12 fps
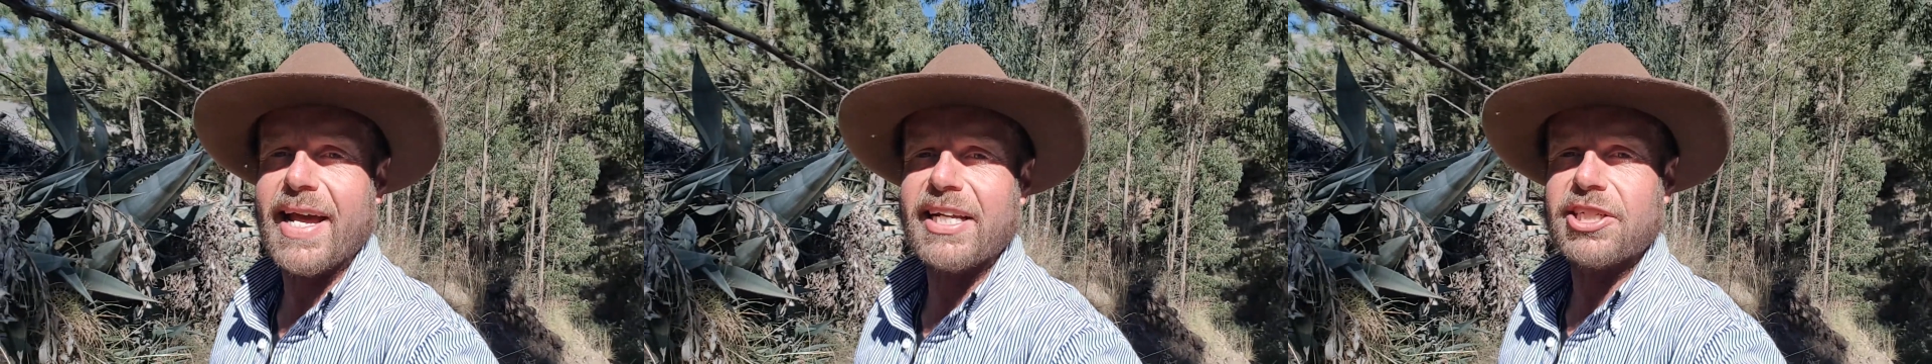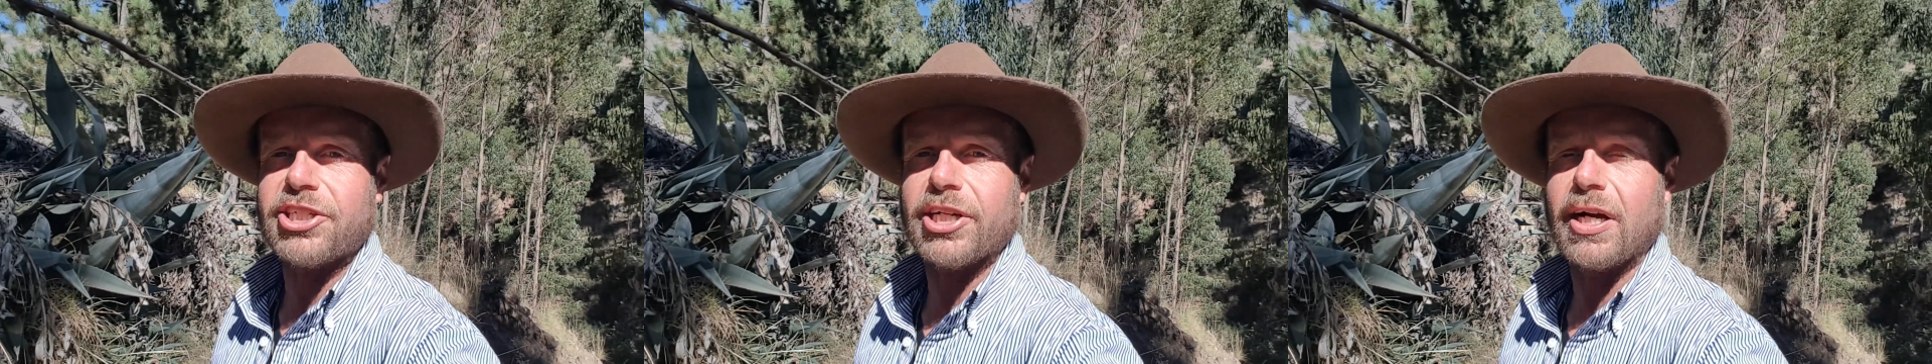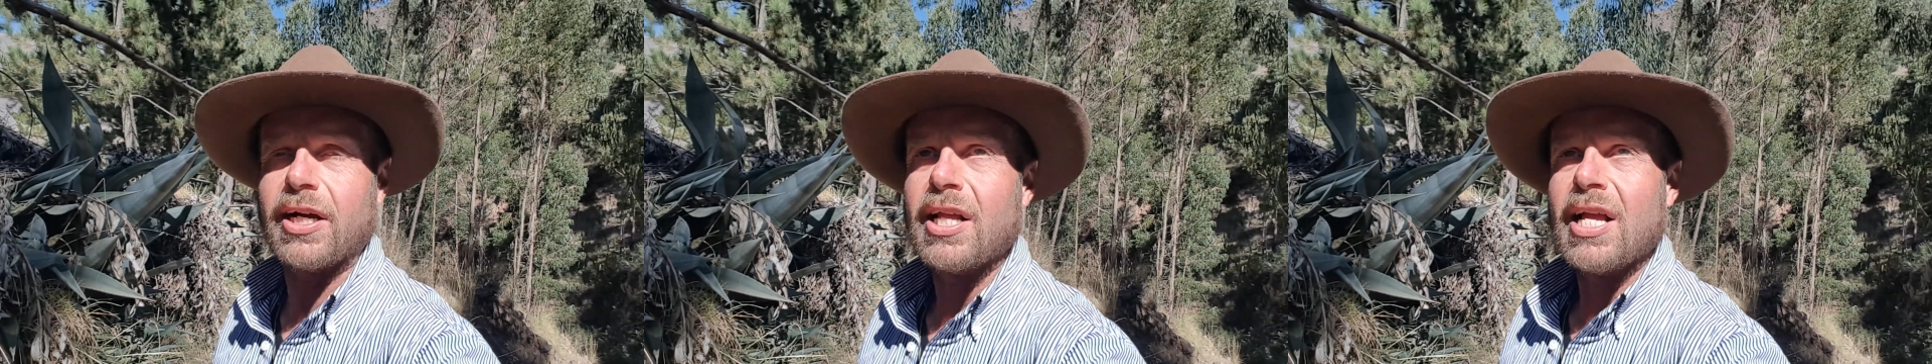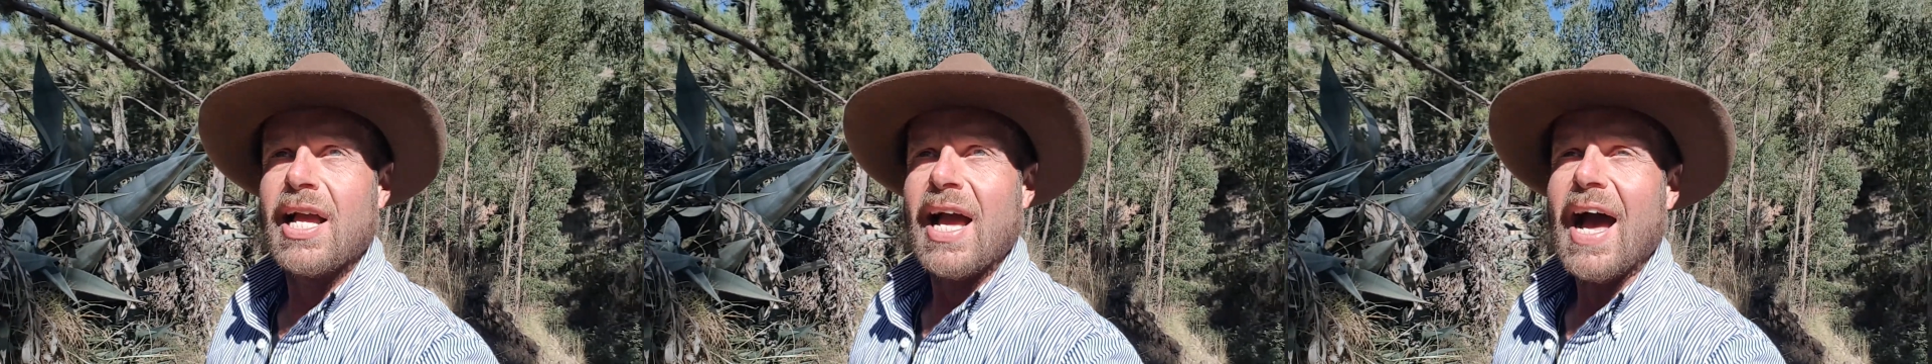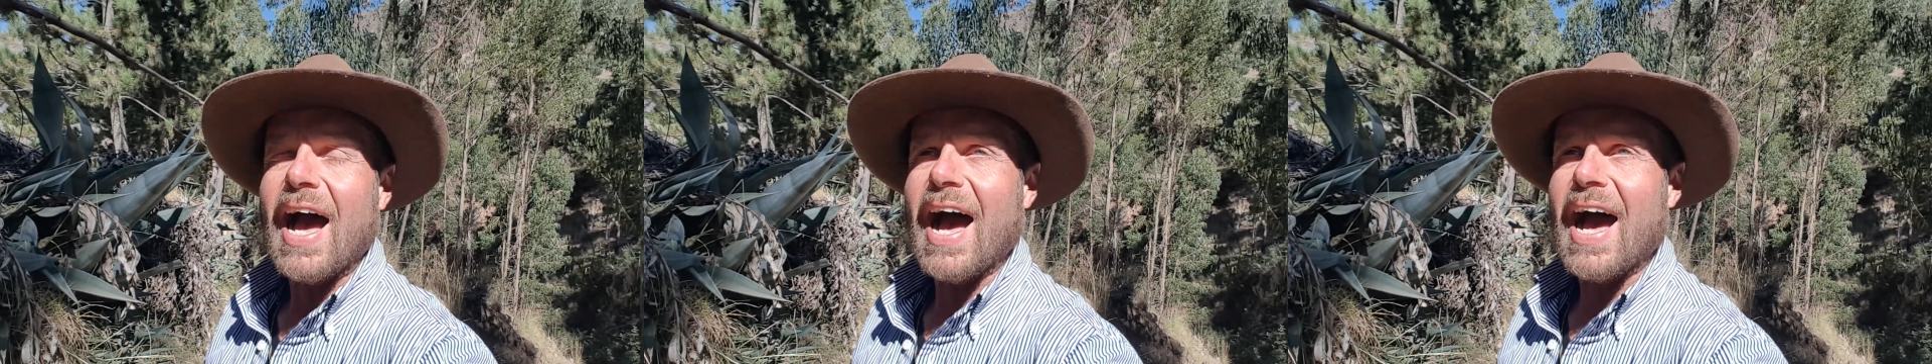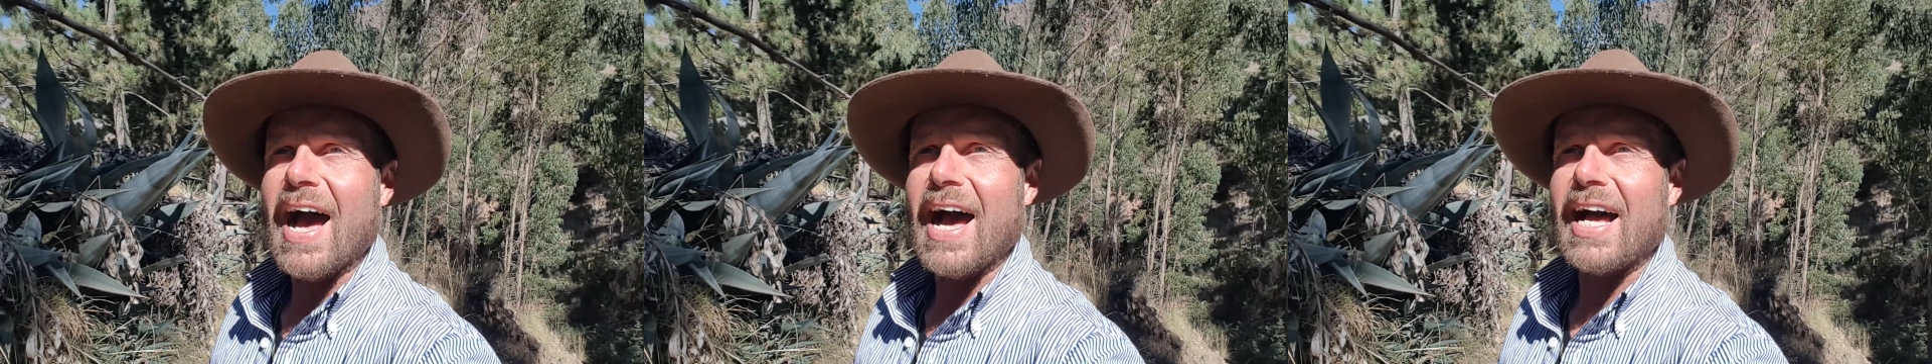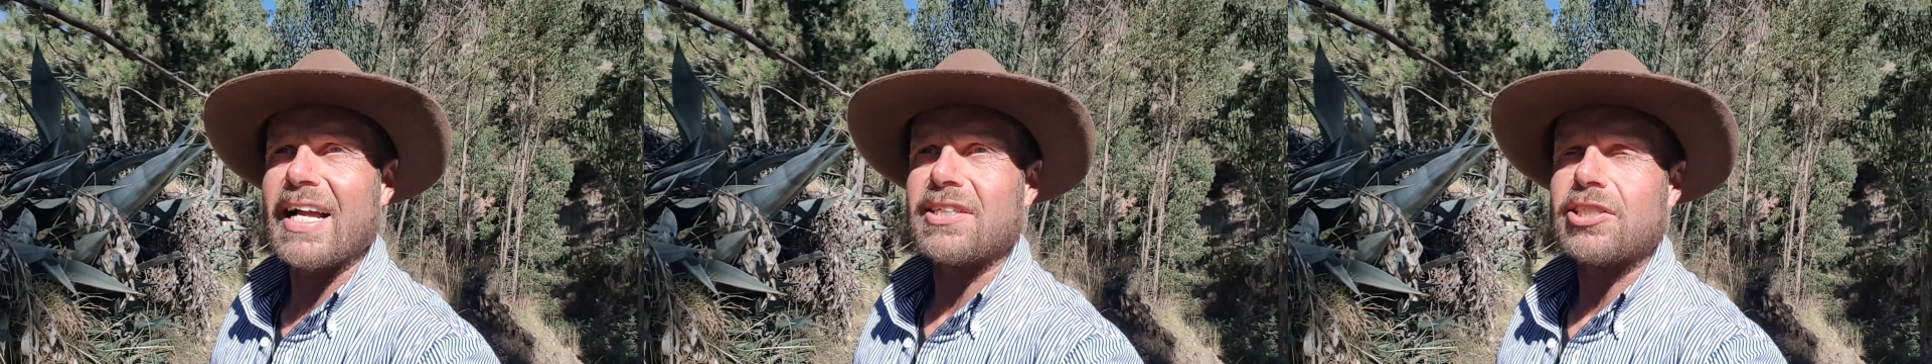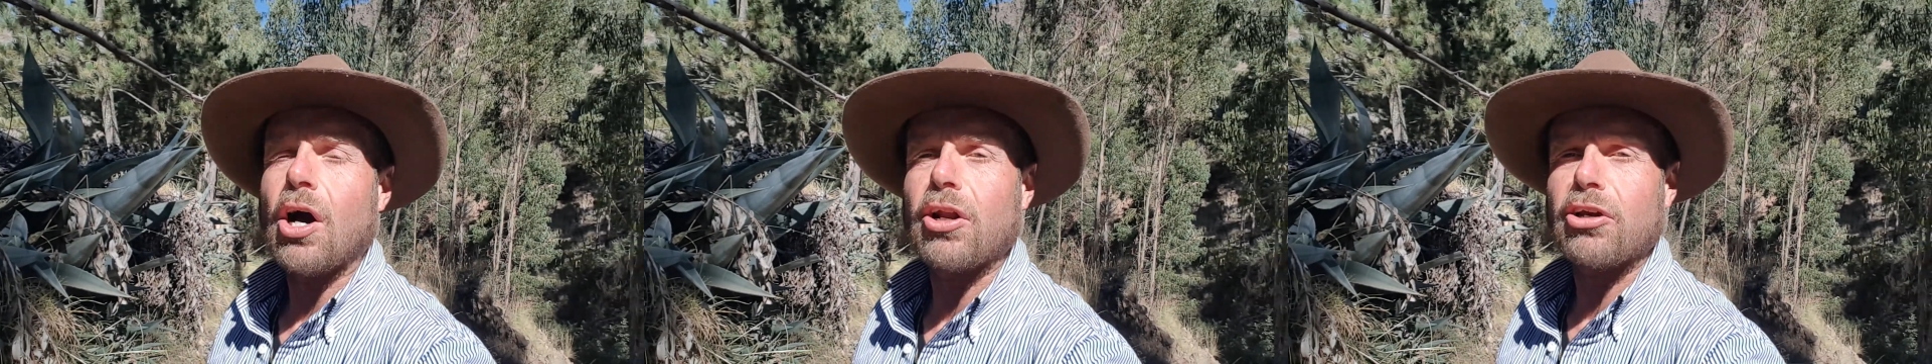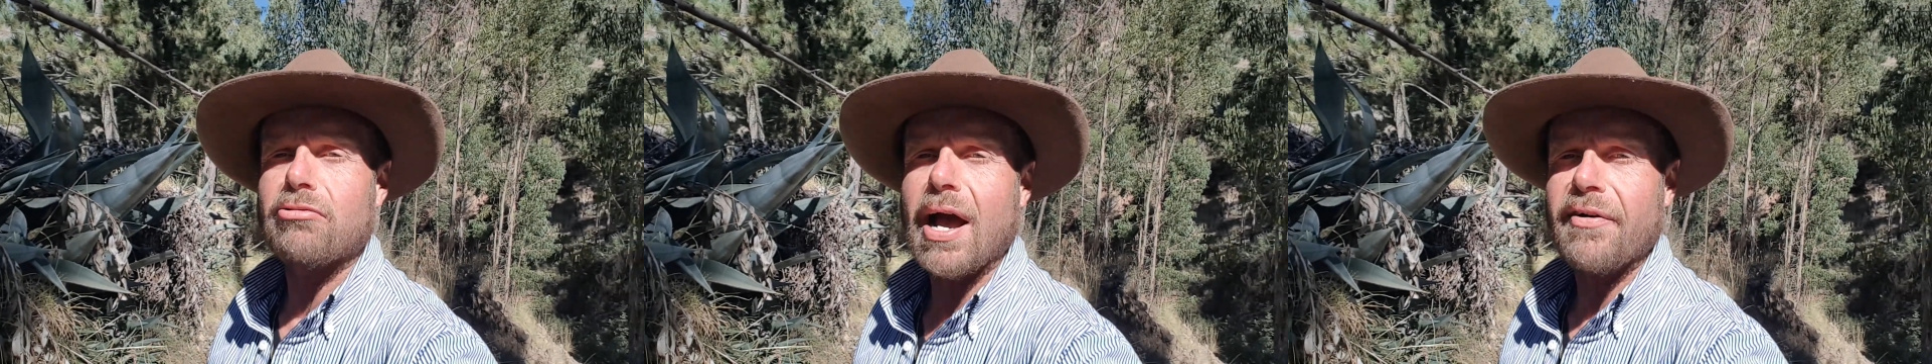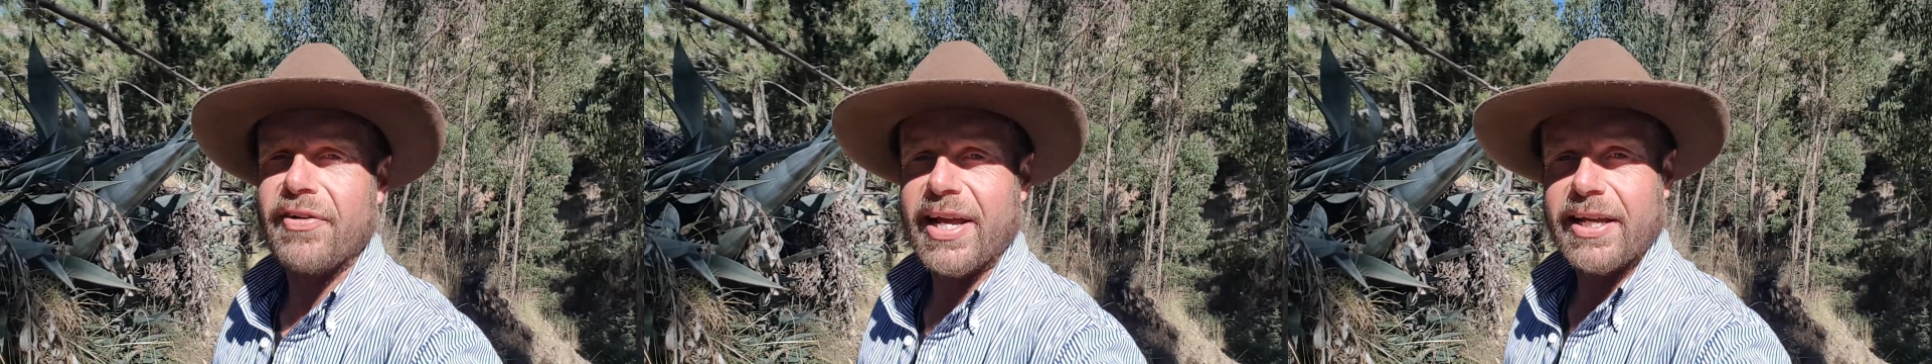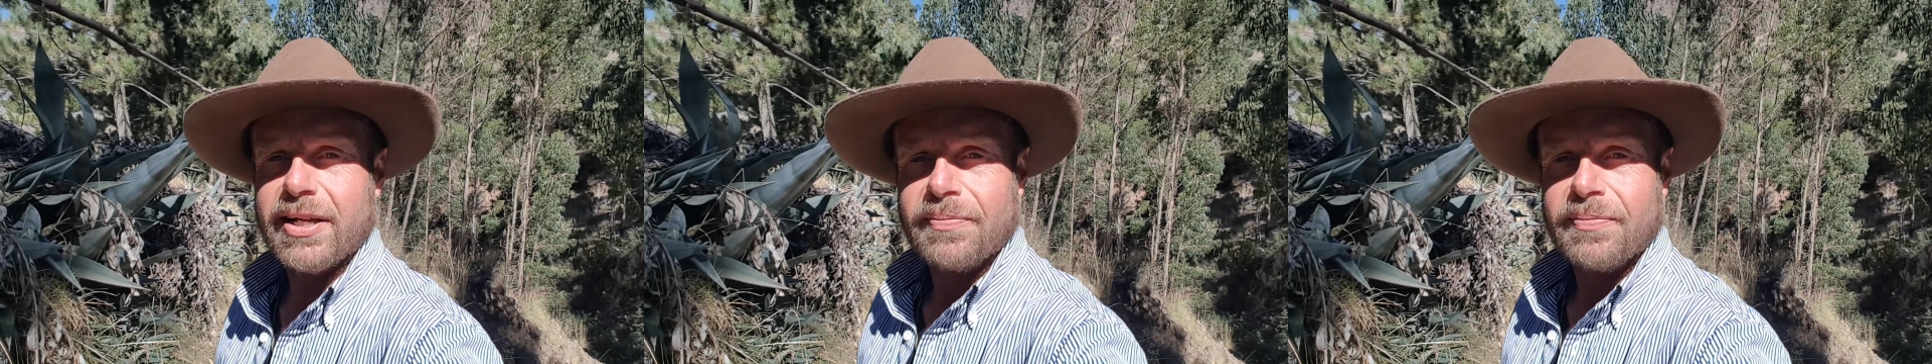nature and holographic.